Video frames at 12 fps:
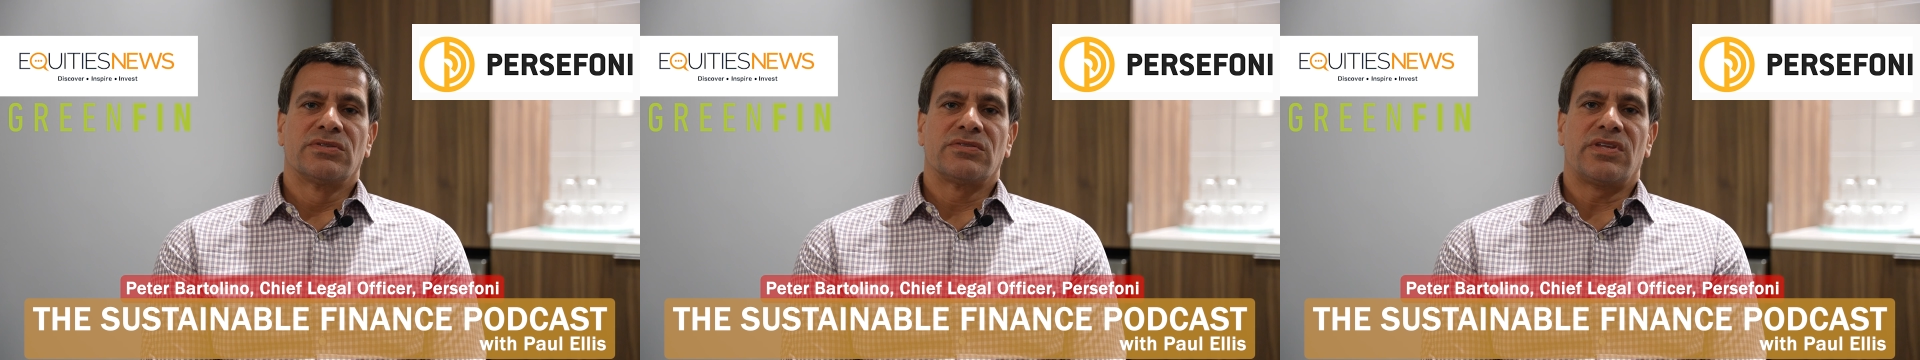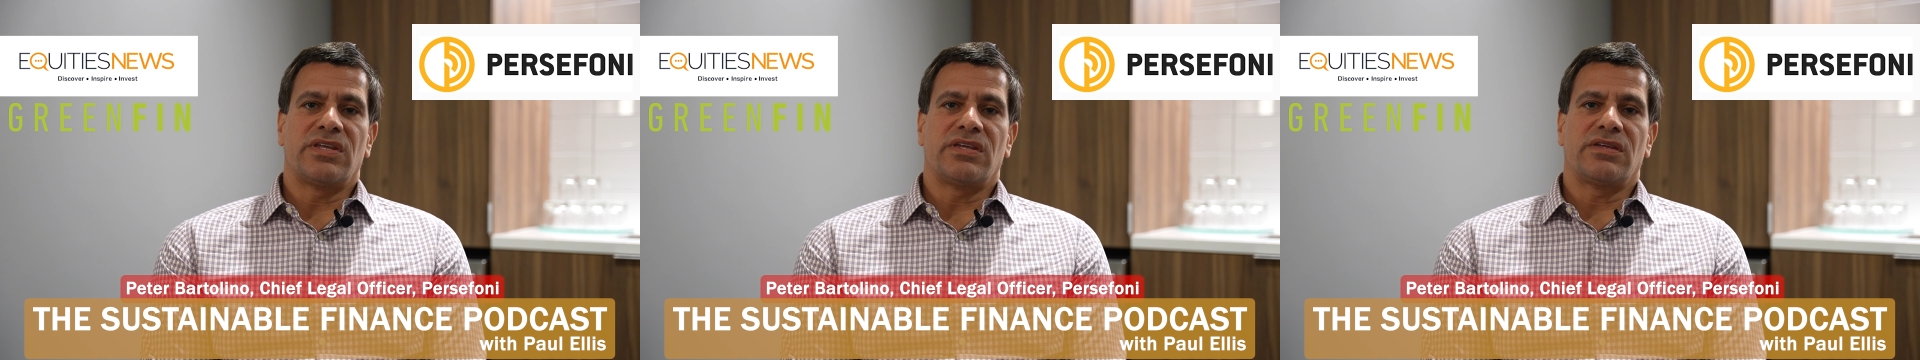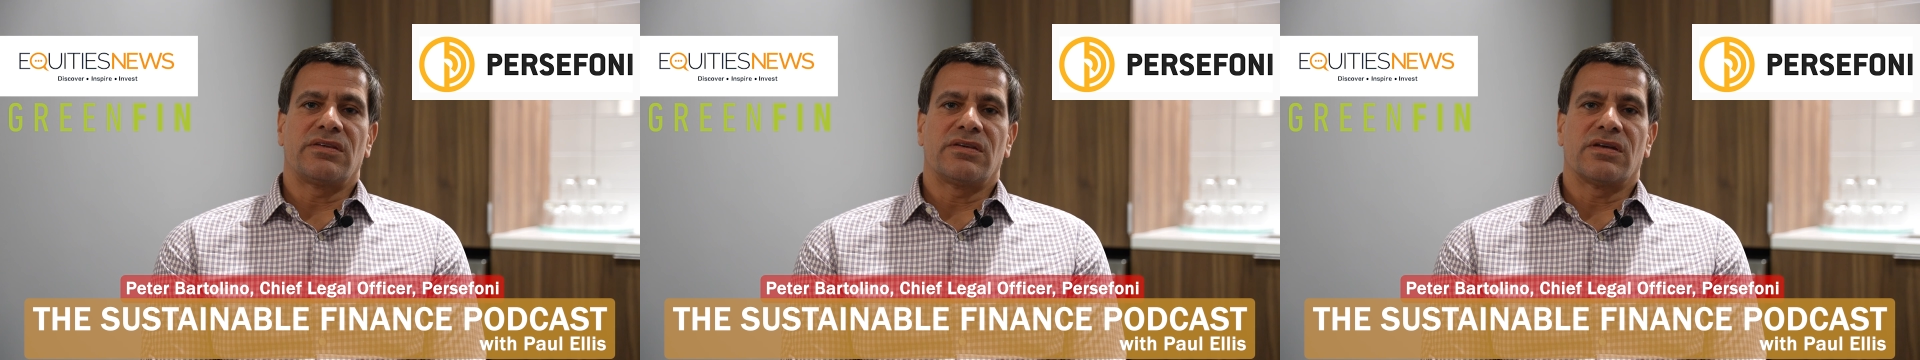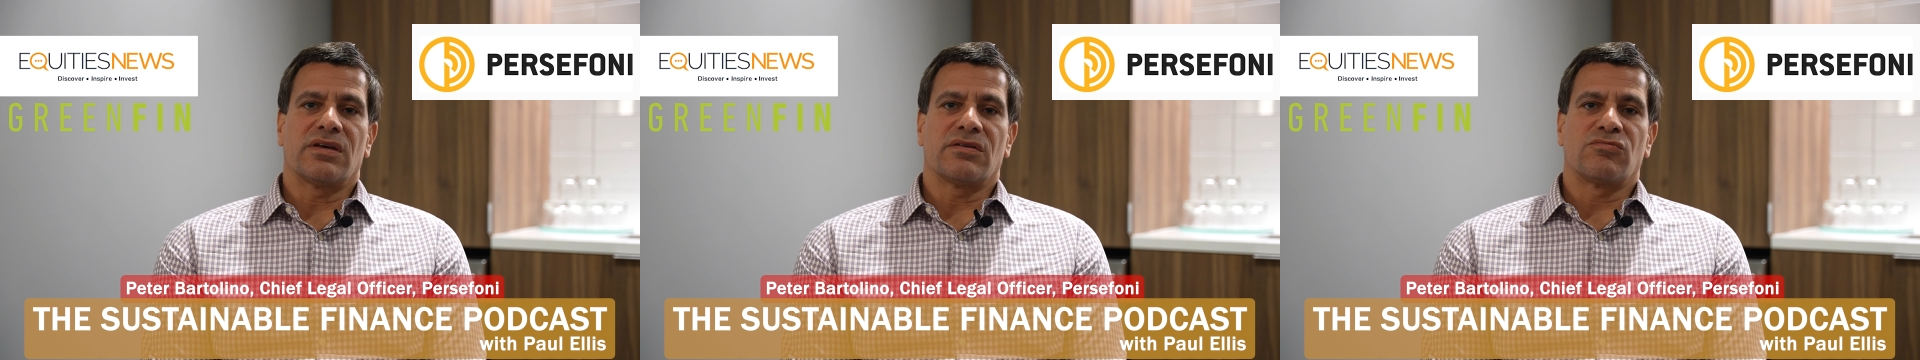the
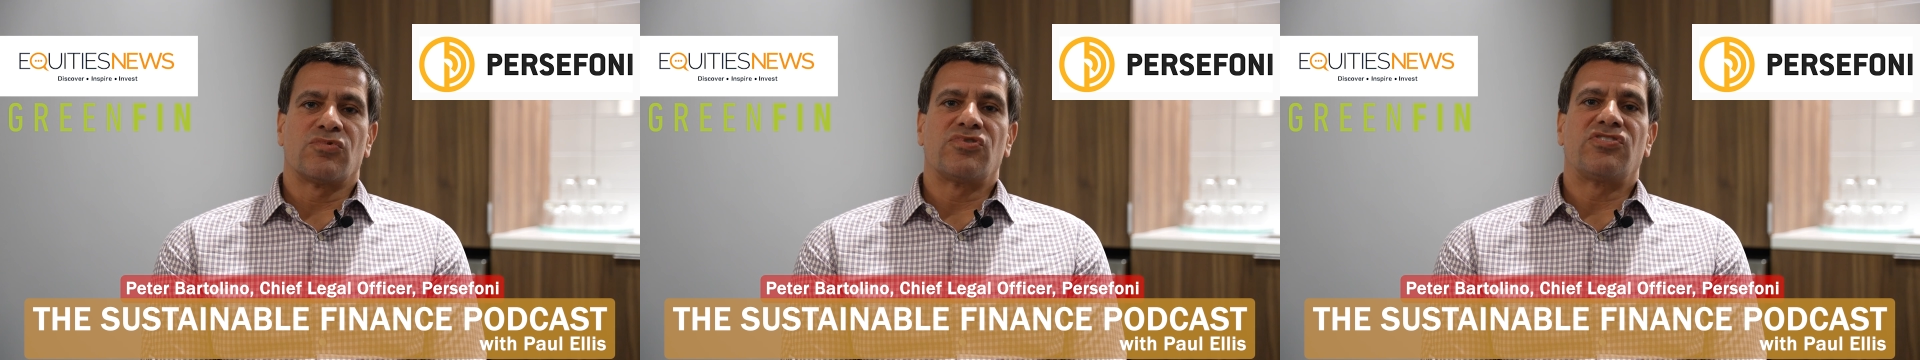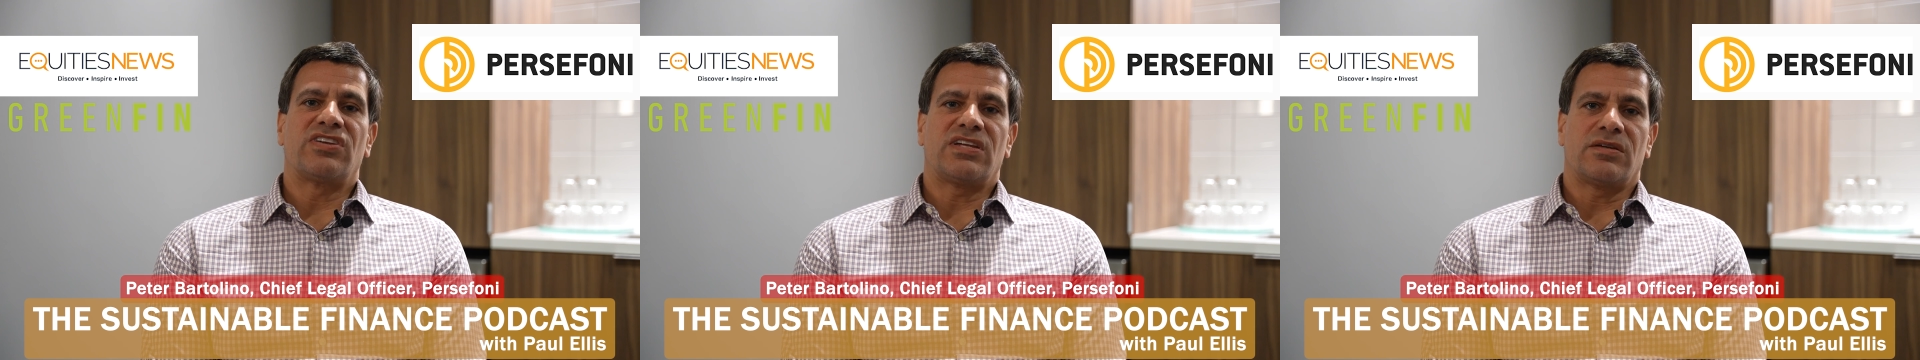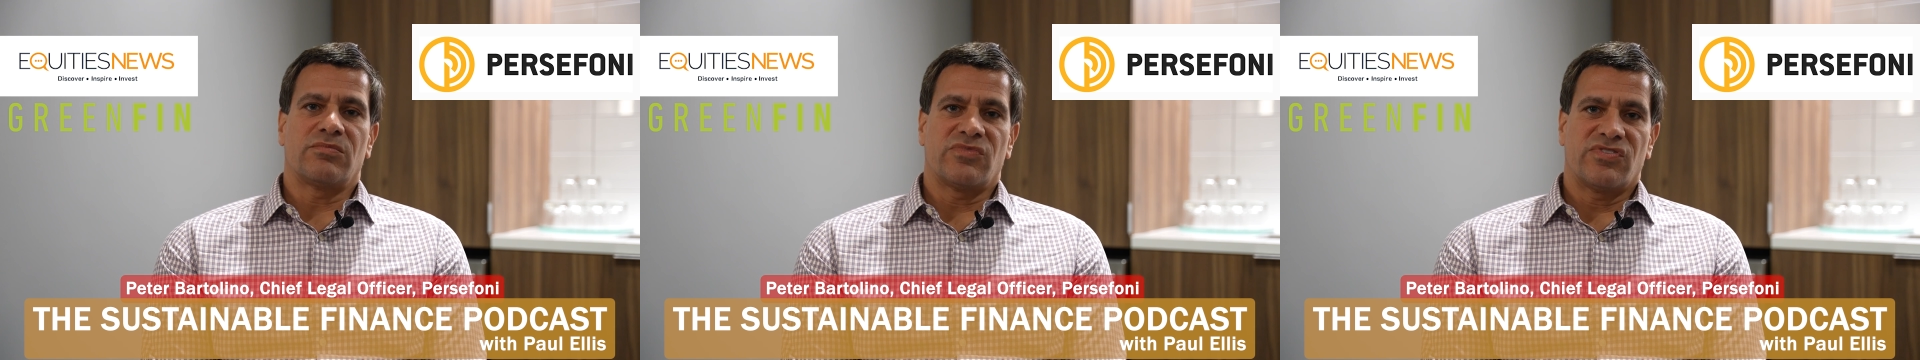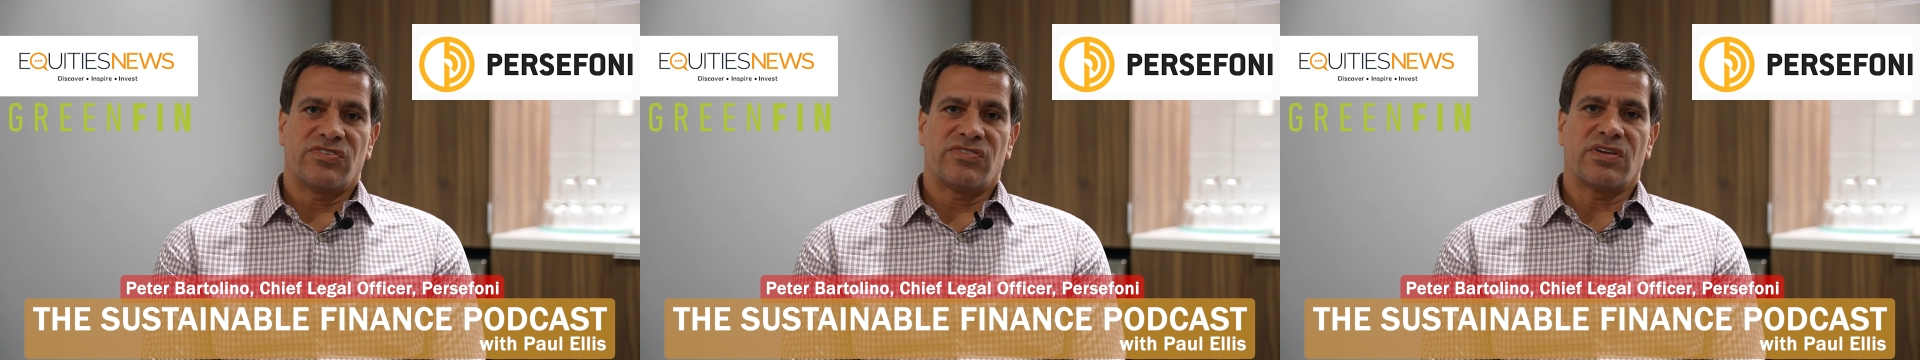
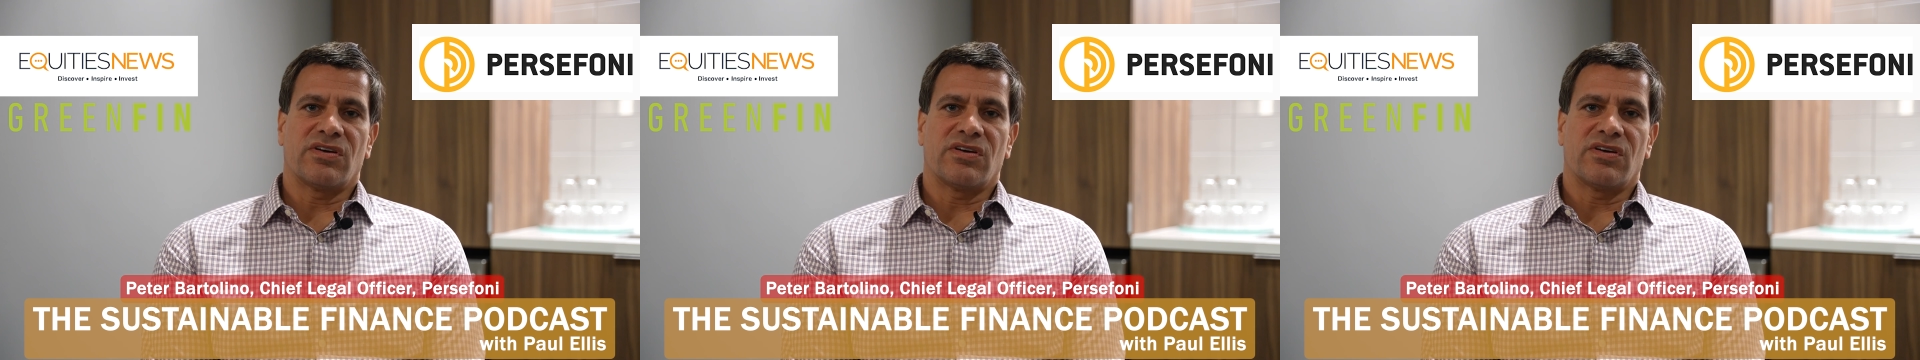regimes